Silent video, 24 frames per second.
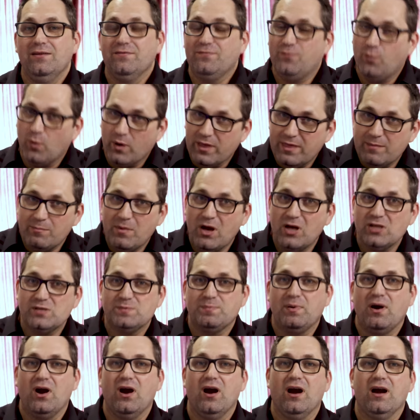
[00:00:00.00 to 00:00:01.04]
for the
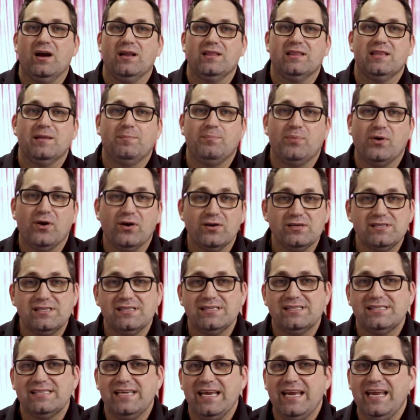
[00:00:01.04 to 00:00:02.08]
most part, the
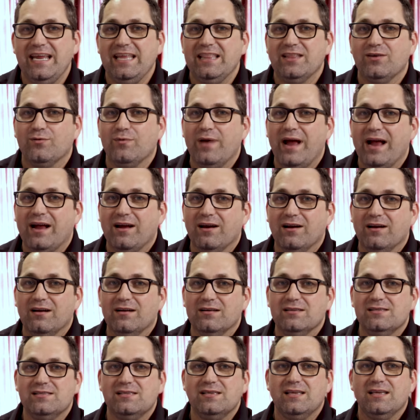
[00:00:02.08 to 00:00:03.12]
person seeking the
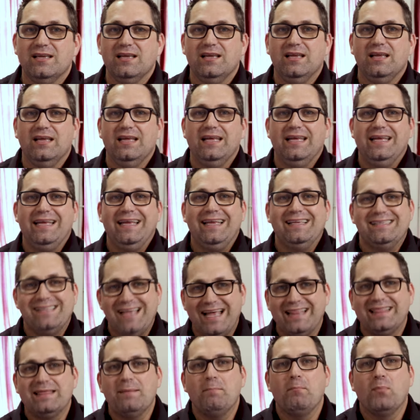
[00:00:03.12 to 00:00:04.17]
records is
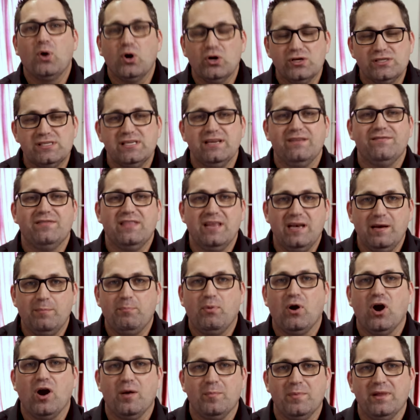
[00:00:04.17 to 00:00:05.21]
at the mercy of the
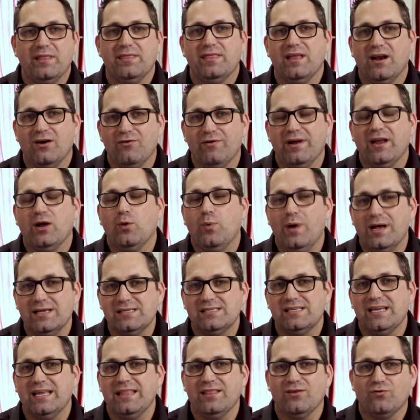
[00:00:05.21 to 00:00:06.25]
department they're
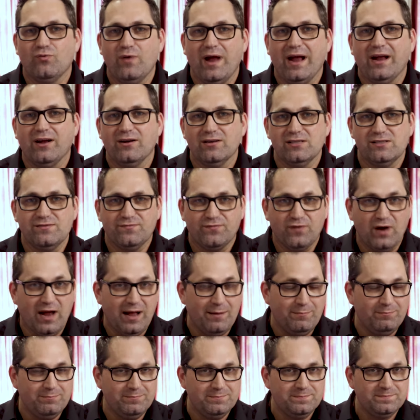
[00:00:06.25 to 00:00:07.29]
requesting the records
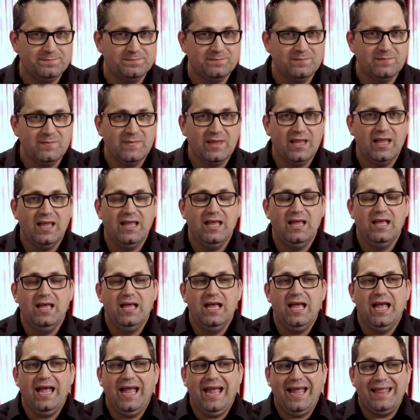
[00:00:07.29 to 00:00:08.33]
from.
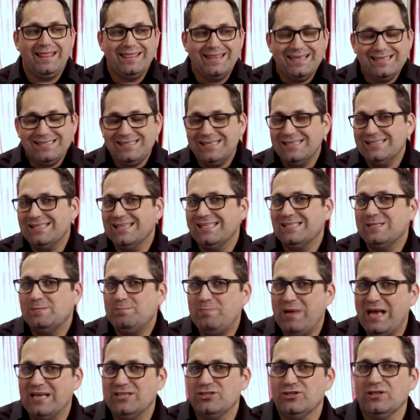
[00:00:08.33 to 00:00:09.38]
And this is
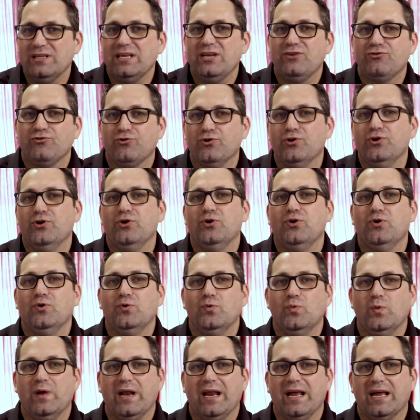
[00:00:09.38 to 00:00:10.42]
especially true
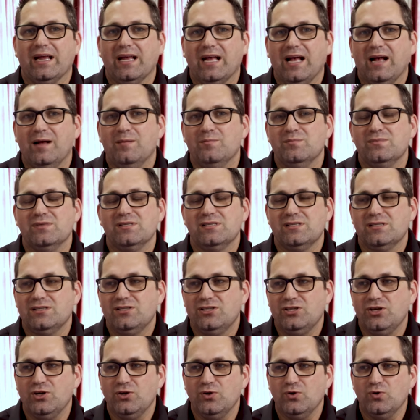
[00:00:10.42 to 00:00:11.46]
when it comes
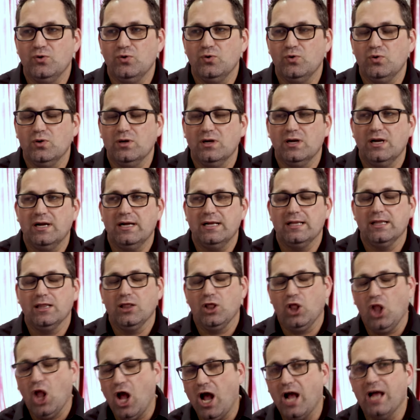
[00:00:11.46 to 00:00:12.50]
to
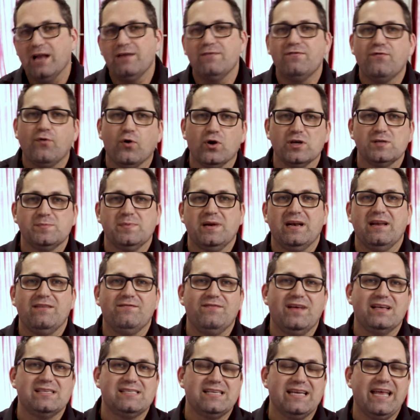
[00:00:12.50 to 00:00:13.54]
law enforcement
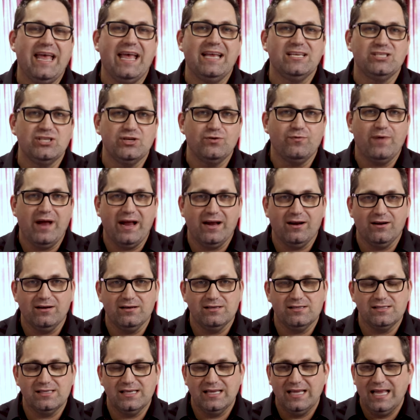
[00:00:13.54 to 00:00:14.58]
investigation
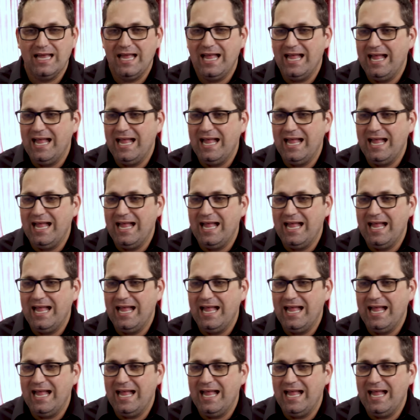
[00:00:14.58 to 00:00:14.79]
records.